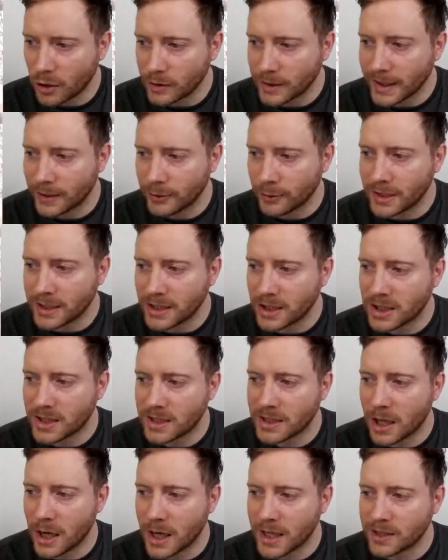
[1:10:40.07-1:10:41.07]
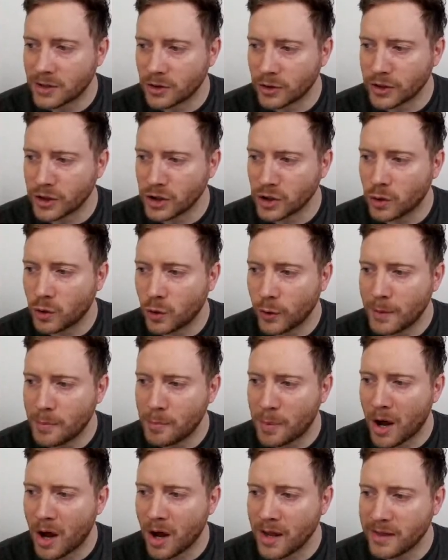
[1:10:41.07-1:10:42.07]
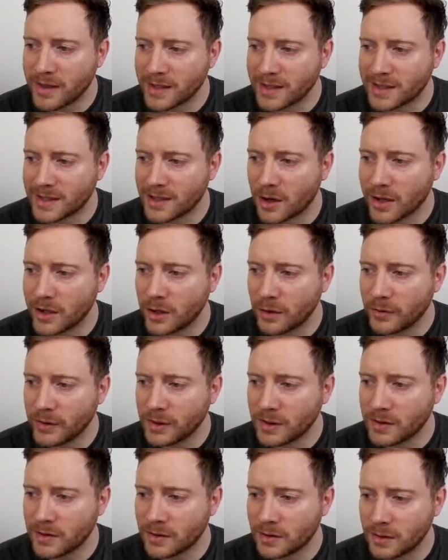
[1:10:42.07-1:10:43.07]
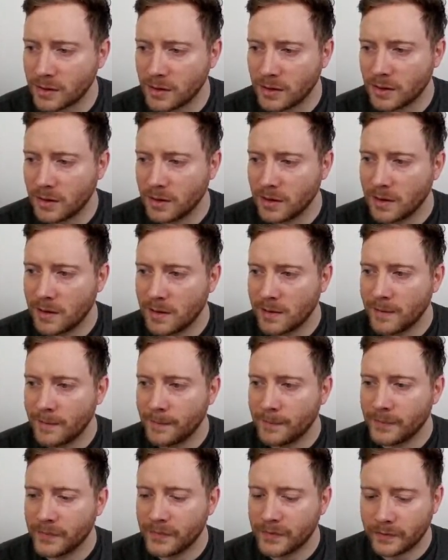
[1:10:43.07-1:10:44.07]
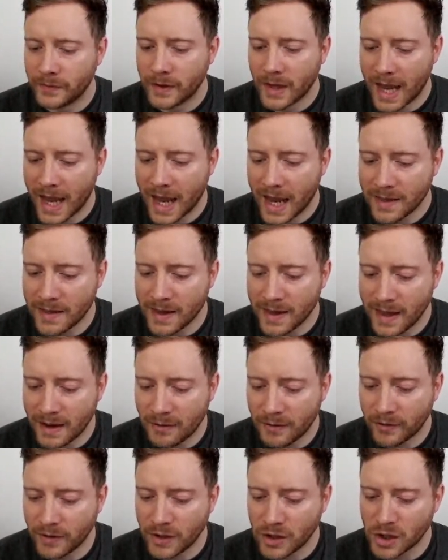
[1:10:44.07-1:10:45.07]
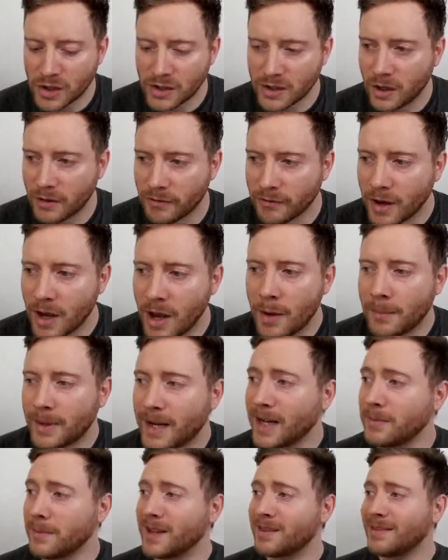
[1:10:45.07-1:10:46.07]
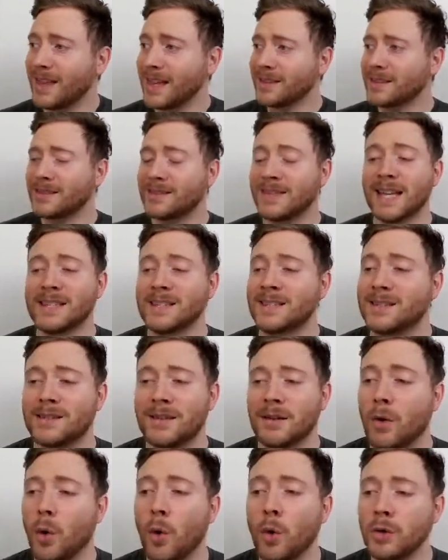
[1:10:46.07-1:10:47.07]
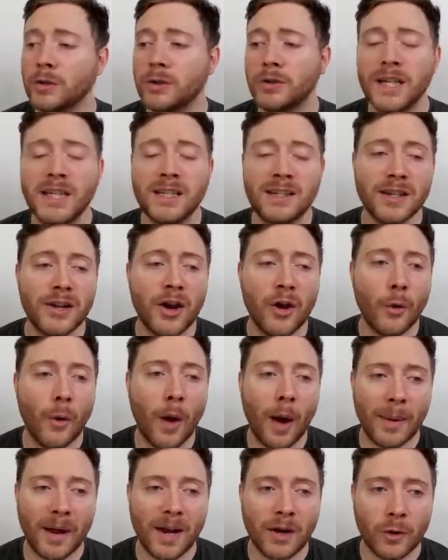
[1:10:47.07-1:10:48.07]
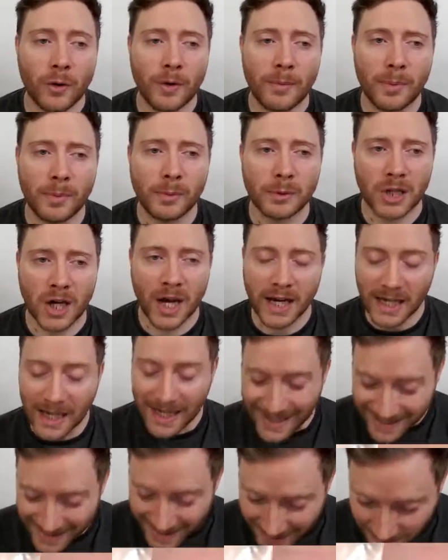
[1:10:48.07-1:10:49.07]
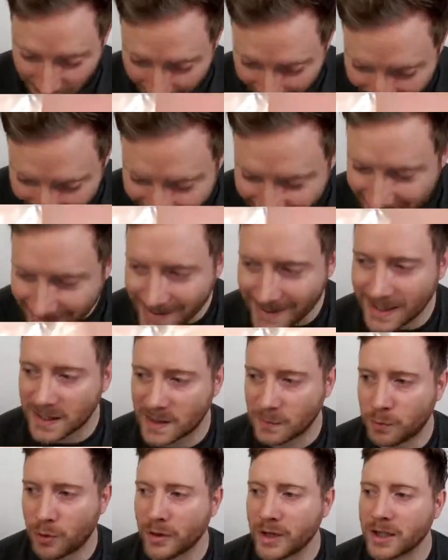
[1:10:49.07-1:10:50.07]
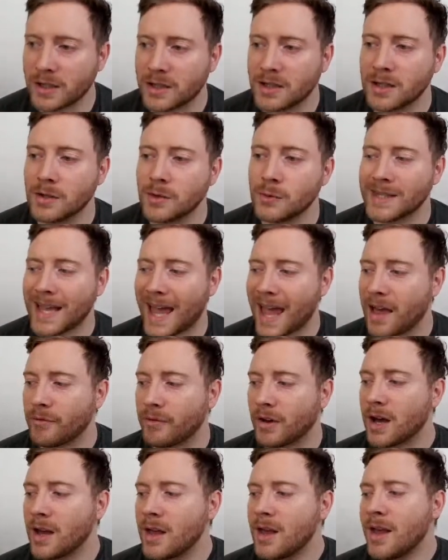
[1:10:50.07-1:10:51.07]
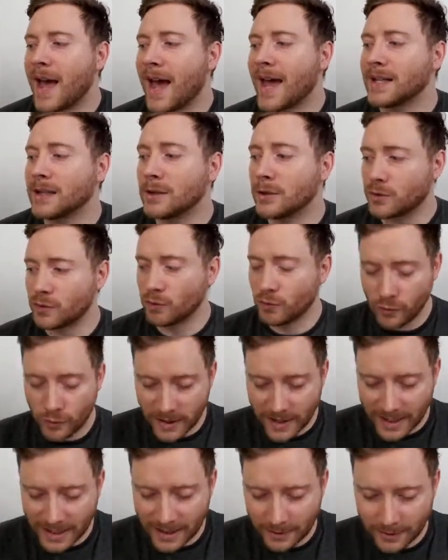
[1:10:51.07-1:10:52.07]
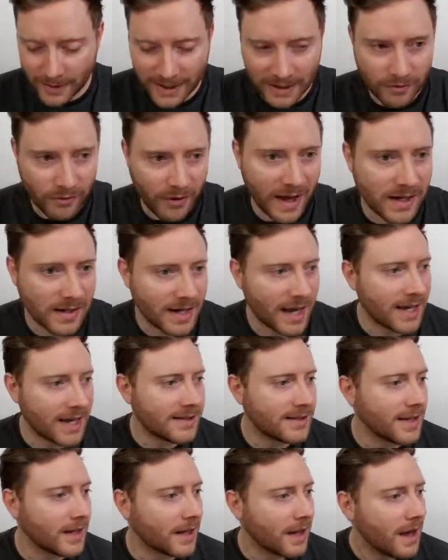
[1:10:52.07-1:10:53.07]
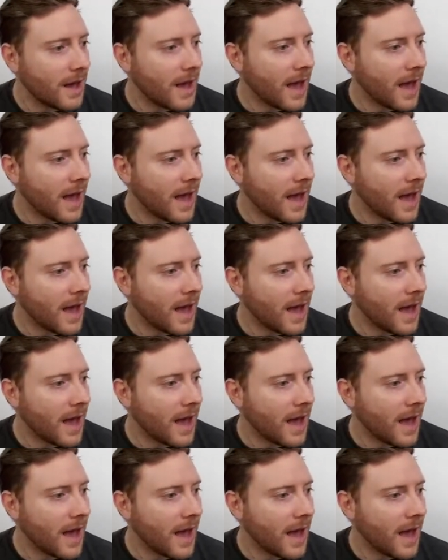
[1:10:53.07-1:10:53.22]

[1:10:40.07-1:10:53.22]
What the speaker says: It literally just slides on and you crimp either side of it. And then that finishes it off. But anyway, that's all you need to know about crimpable chain. It is the easiest product to use ever. And it looks really, really fantastic.